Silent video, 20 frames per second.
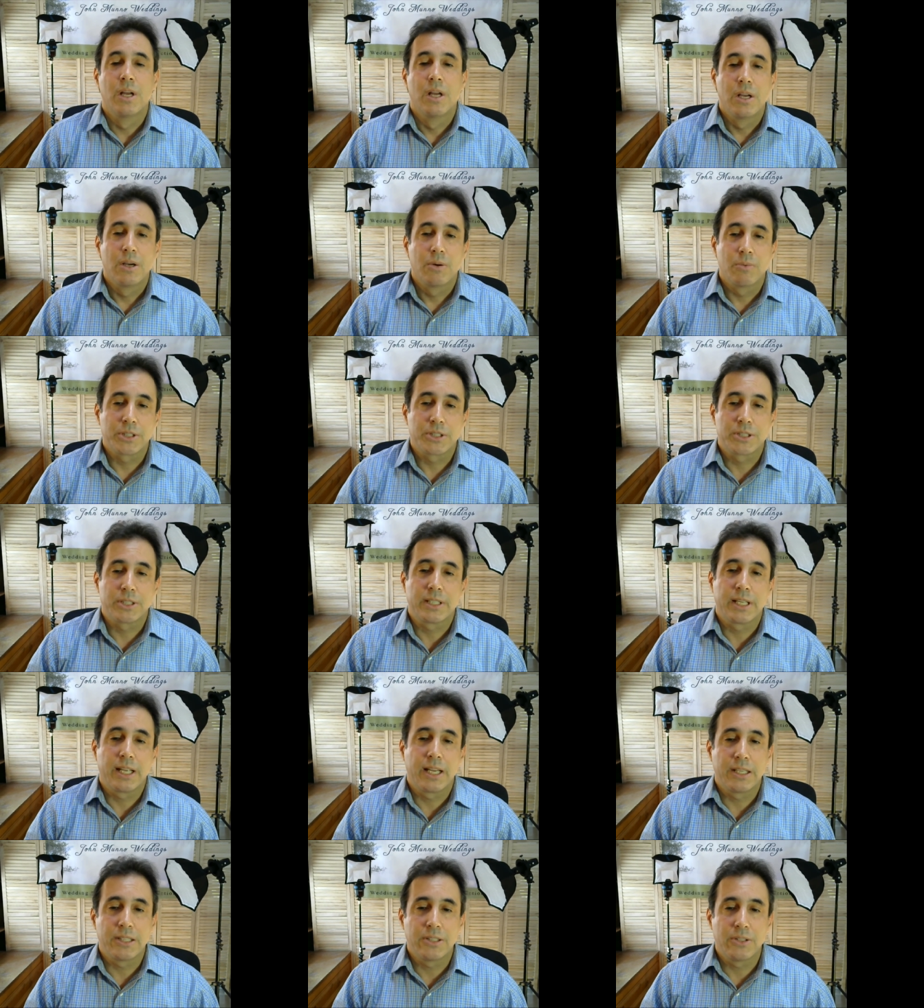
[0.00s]
once
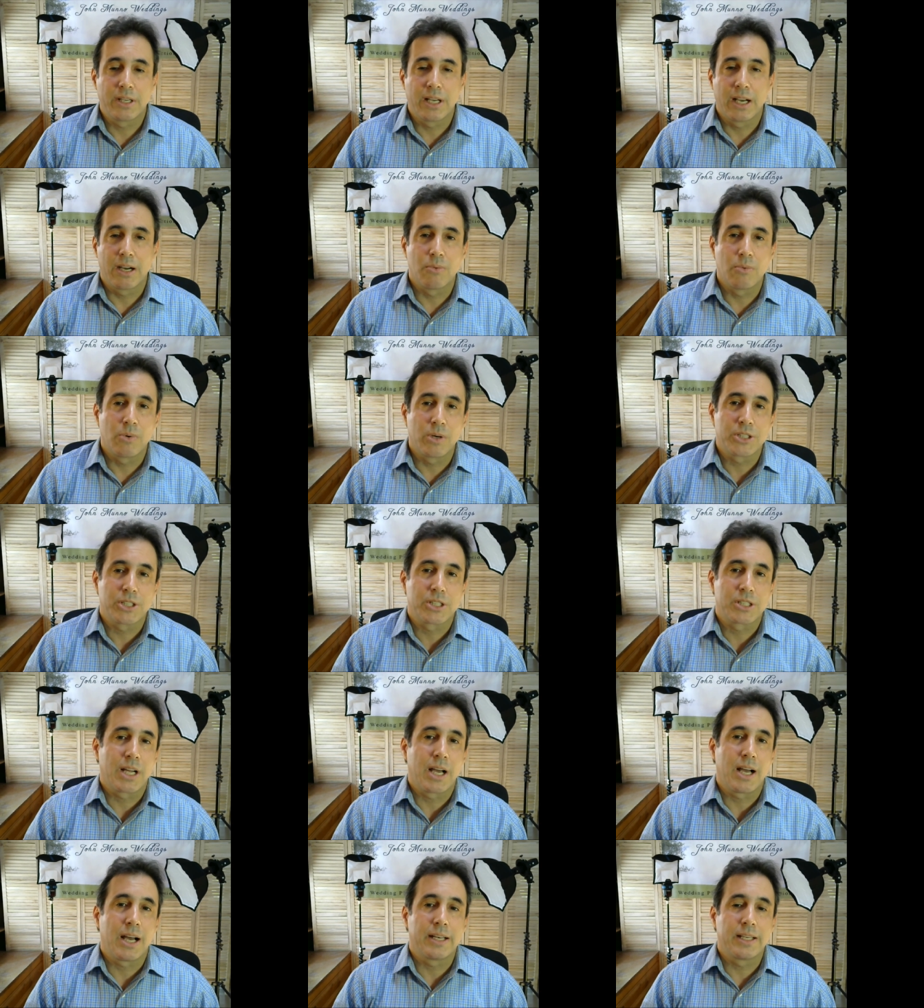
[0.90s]
again, you got one
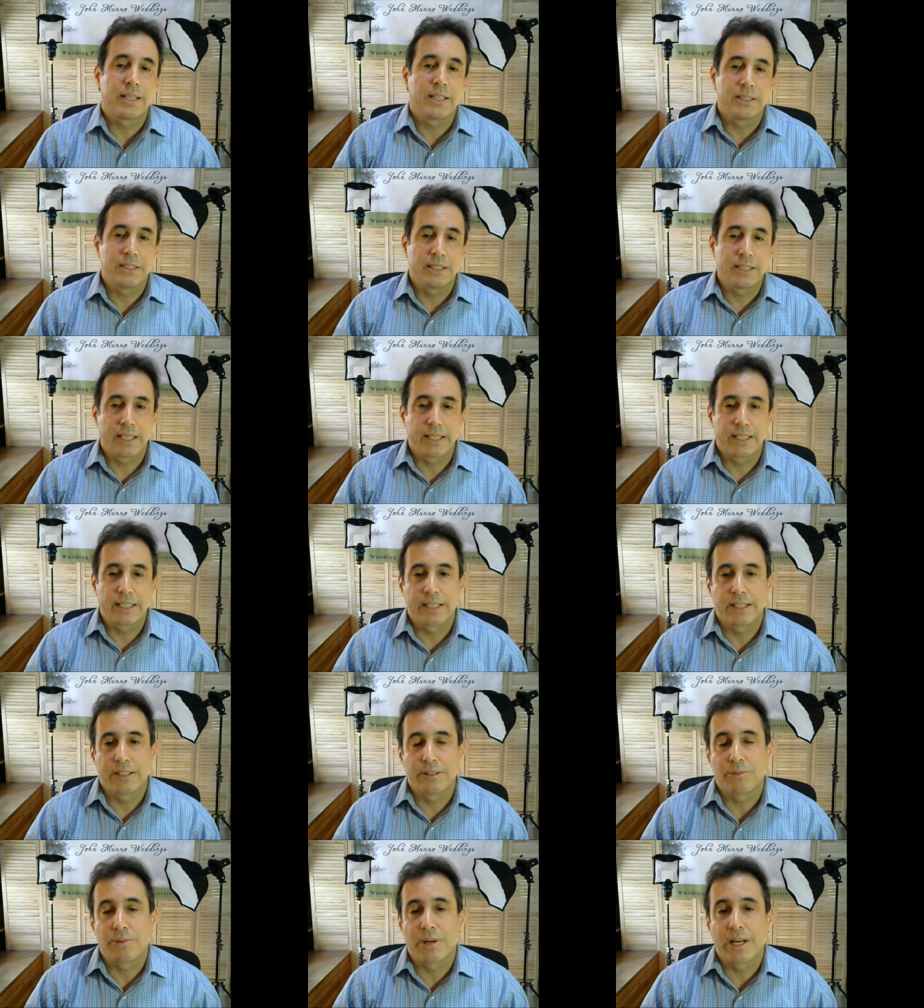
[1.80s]
shot, you got to get
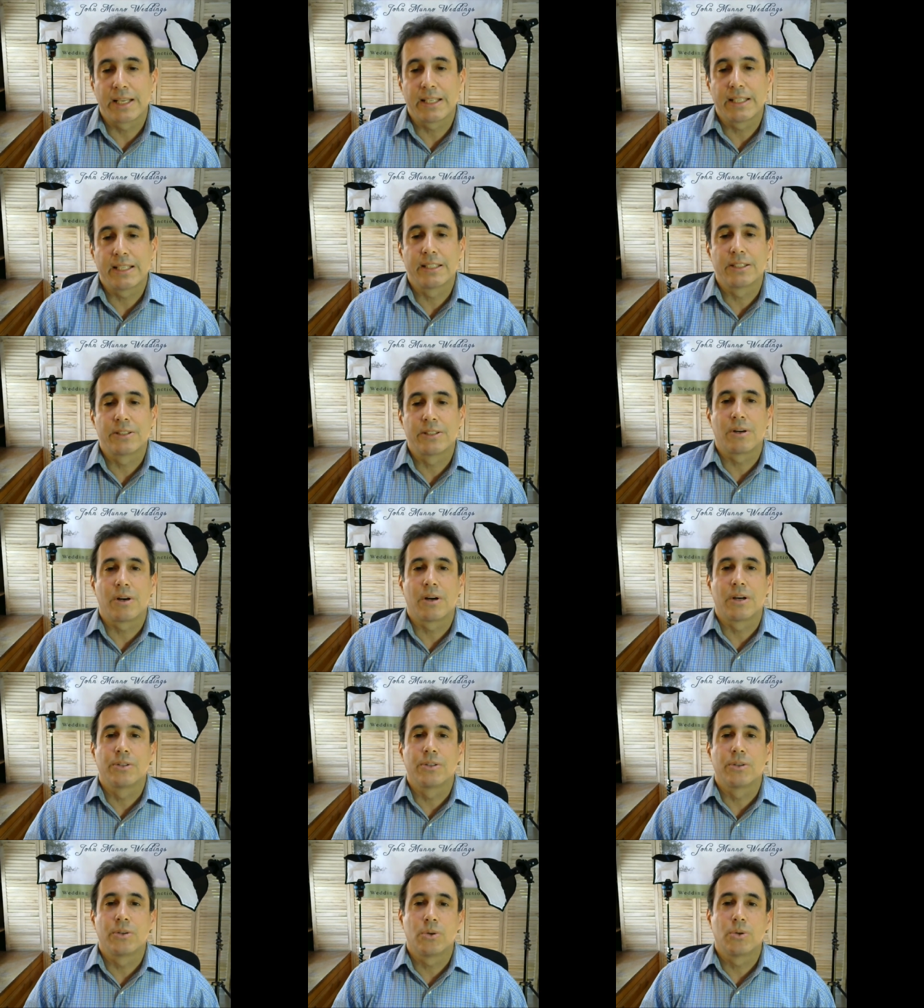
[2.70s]
it right, and there are
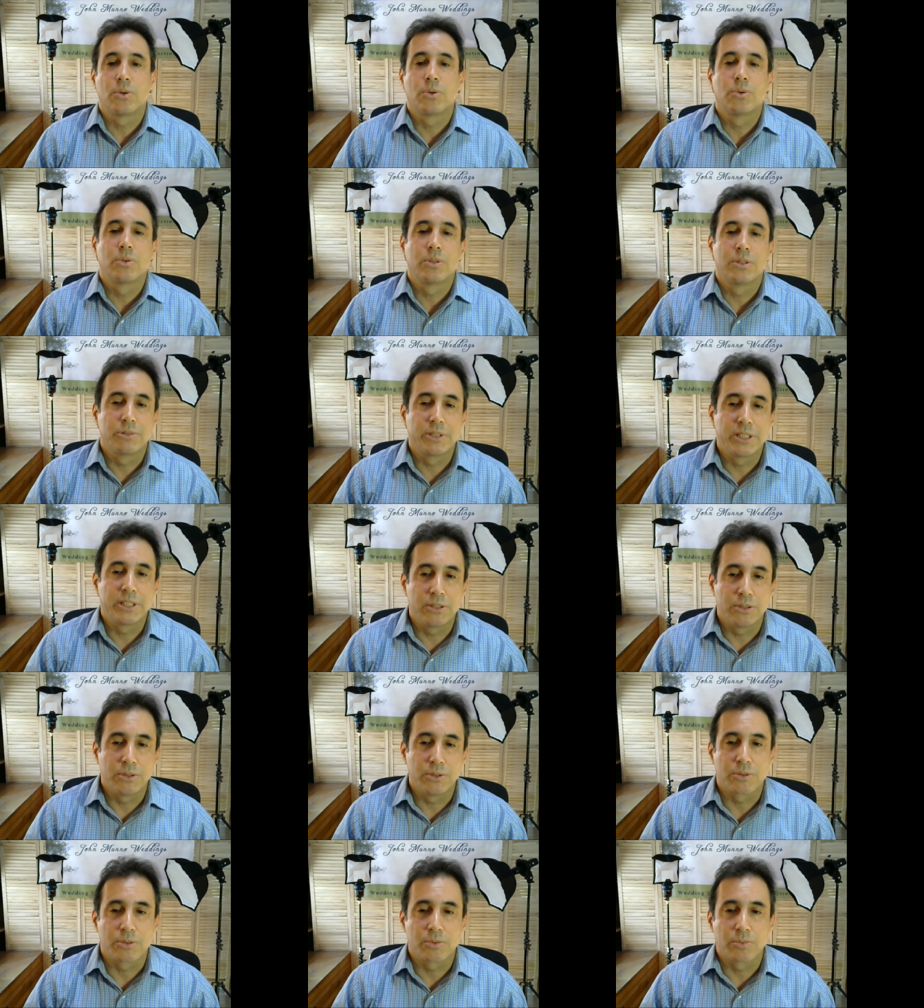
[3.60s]
no
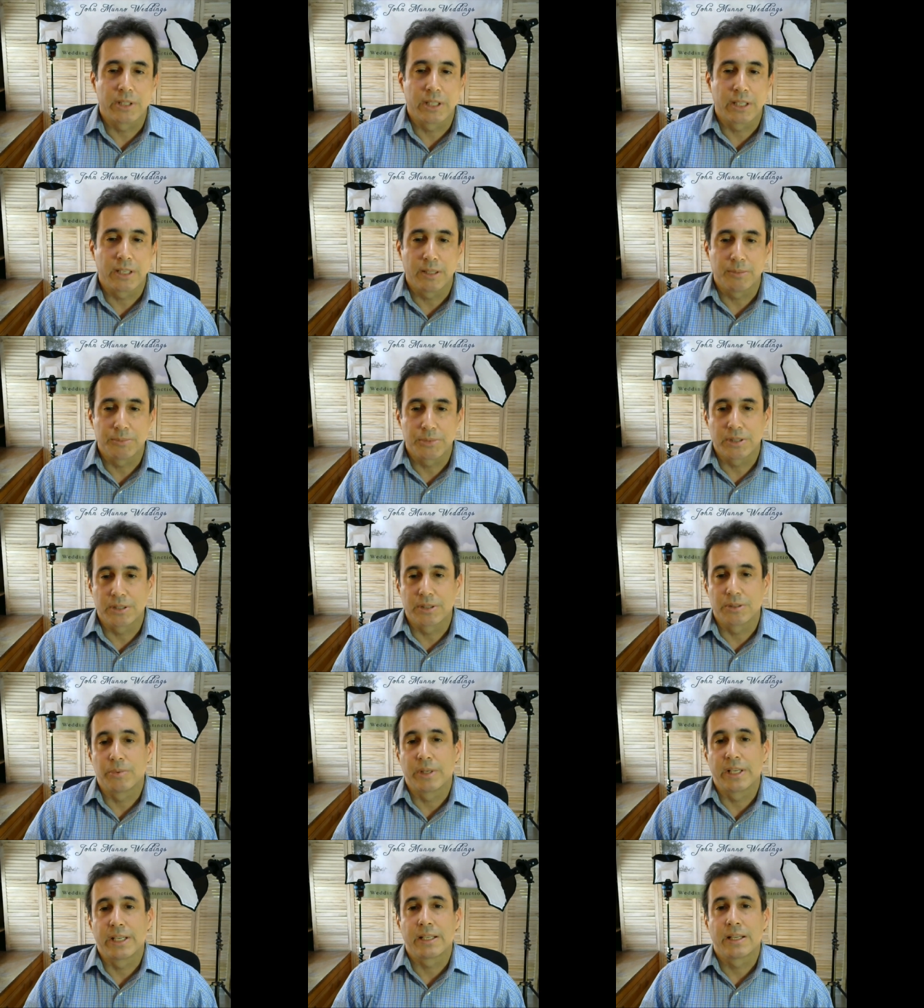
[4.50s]
redos when it comes to your
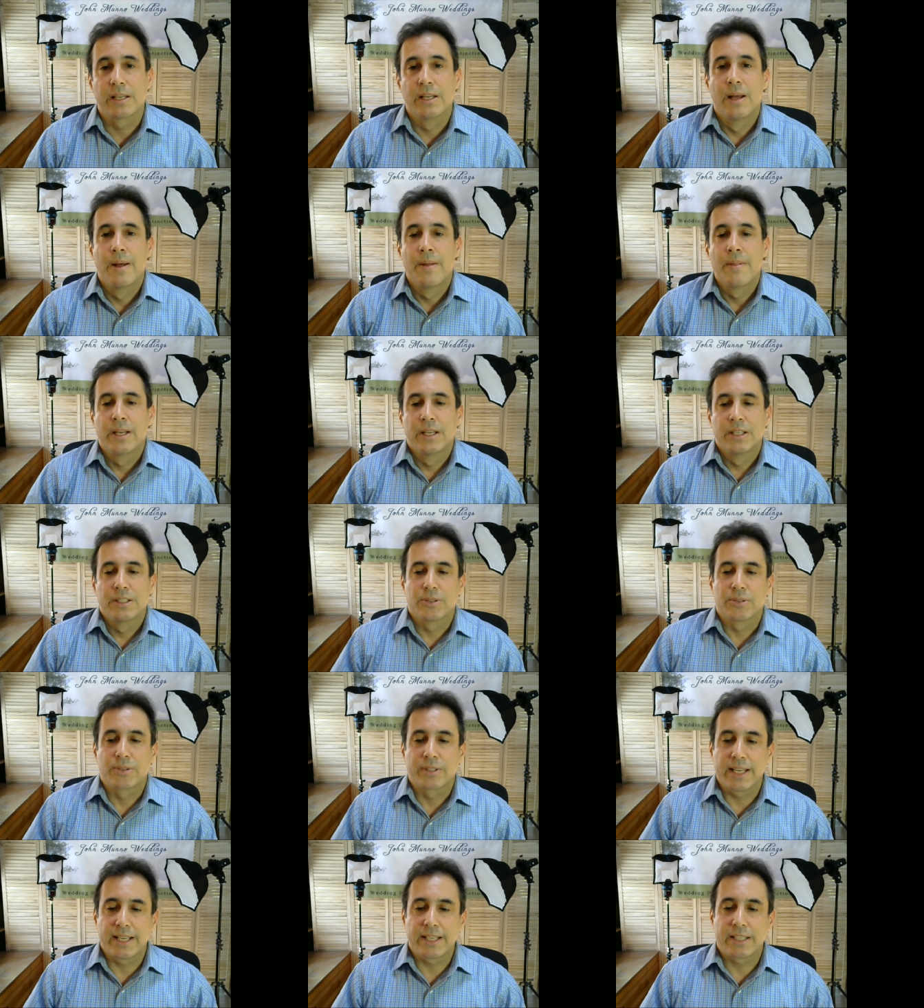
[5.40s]
wedding. So
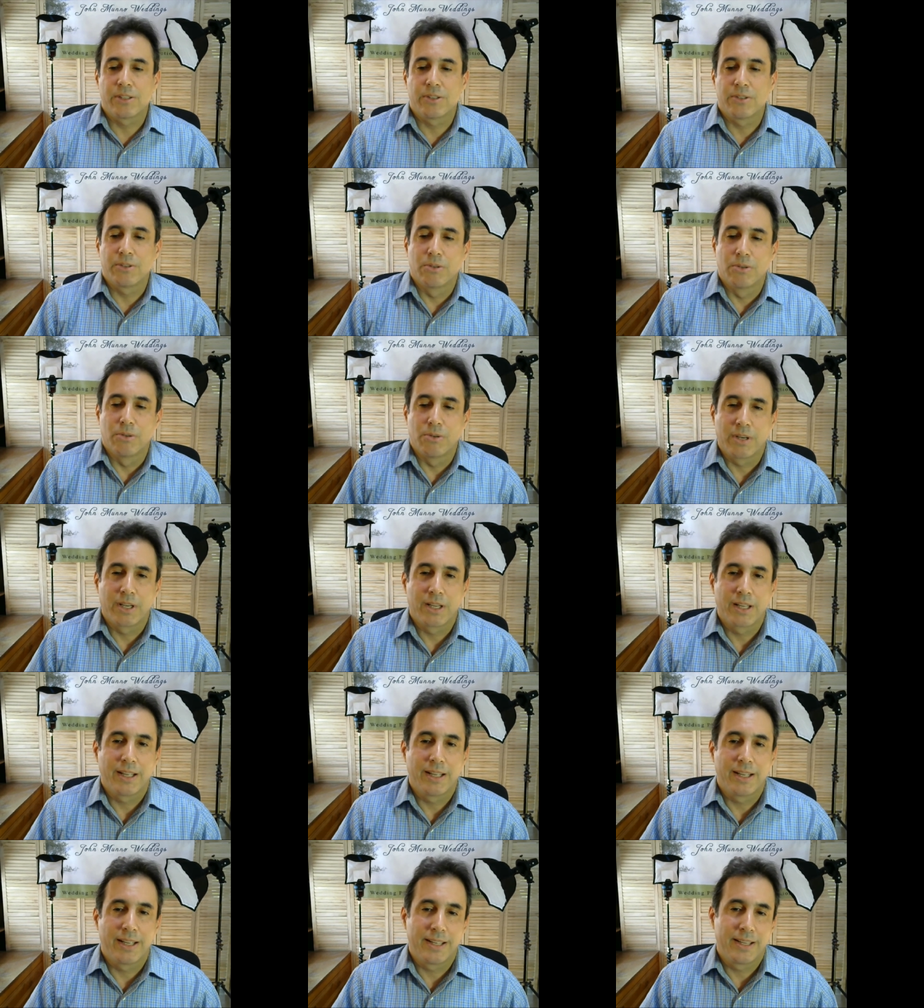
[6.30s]
thank you,
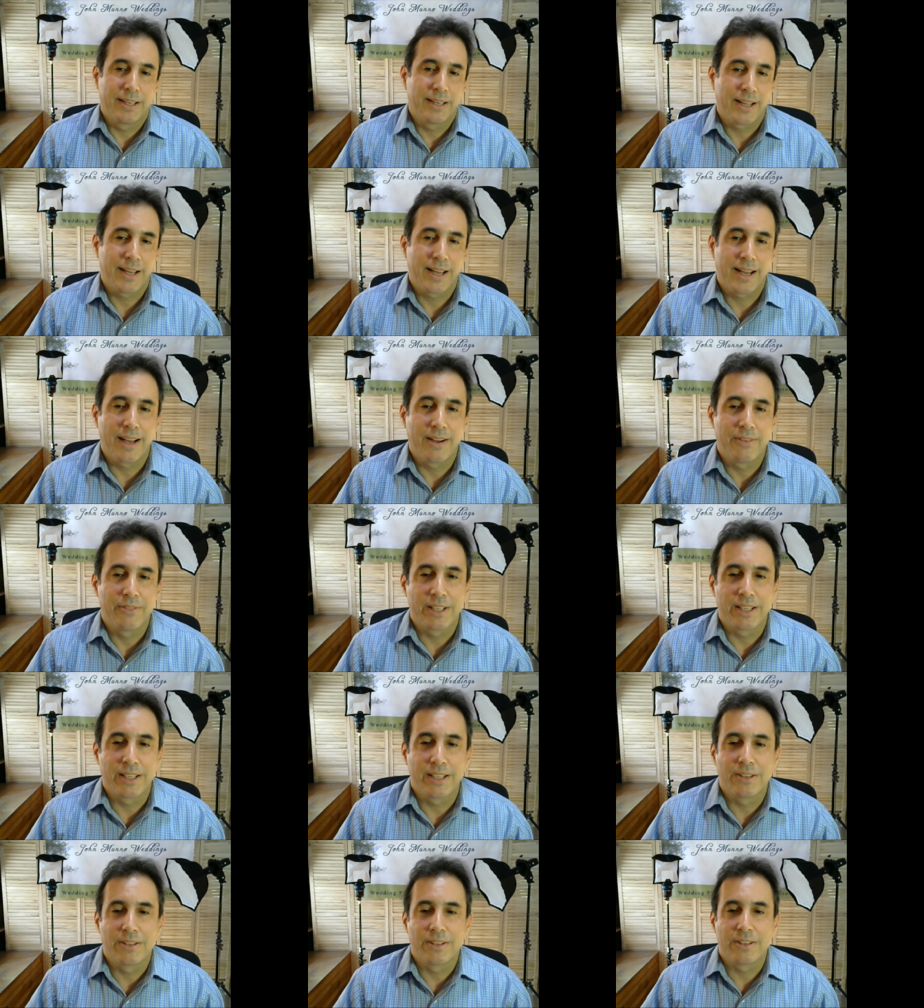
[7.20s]
and have
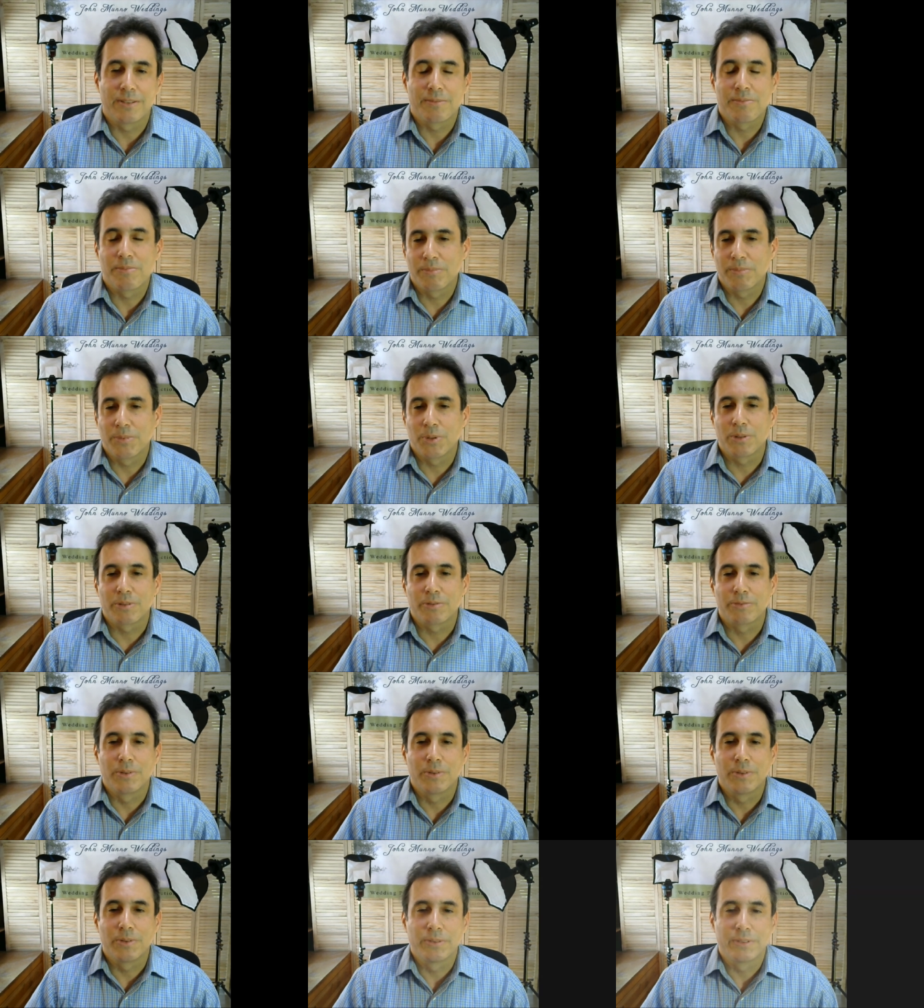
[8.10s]
a
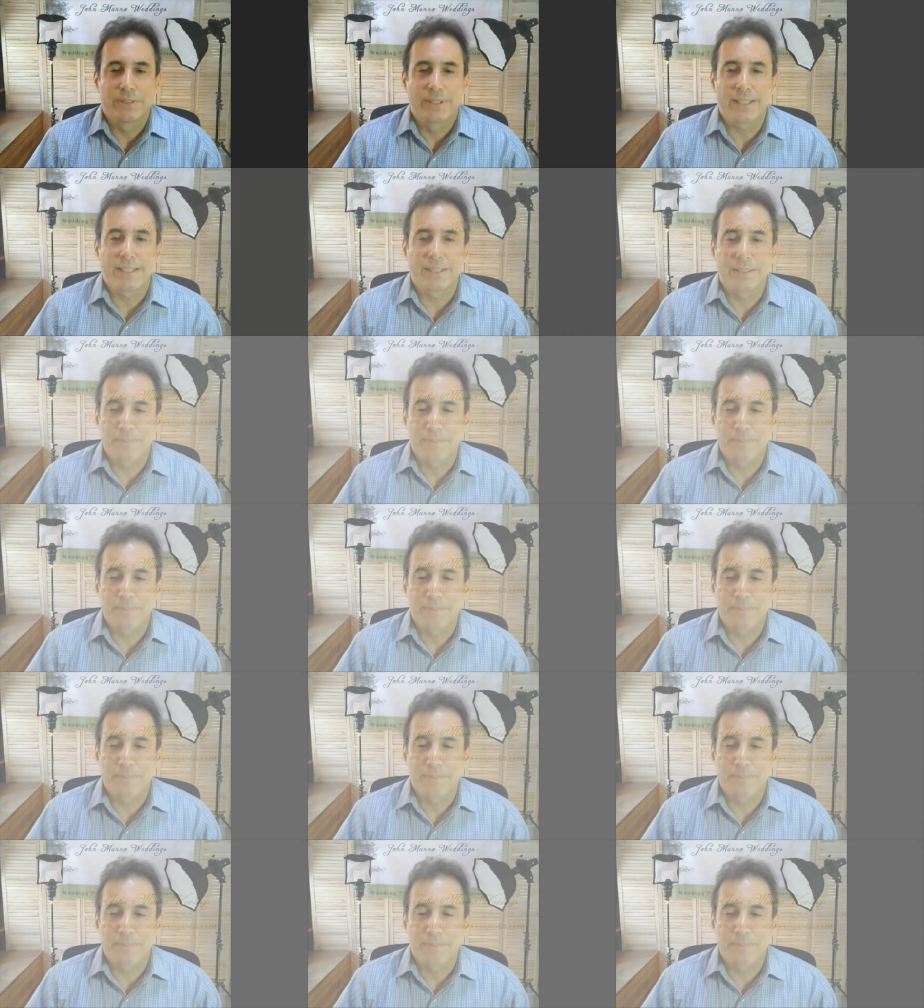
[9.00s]
beautiful day.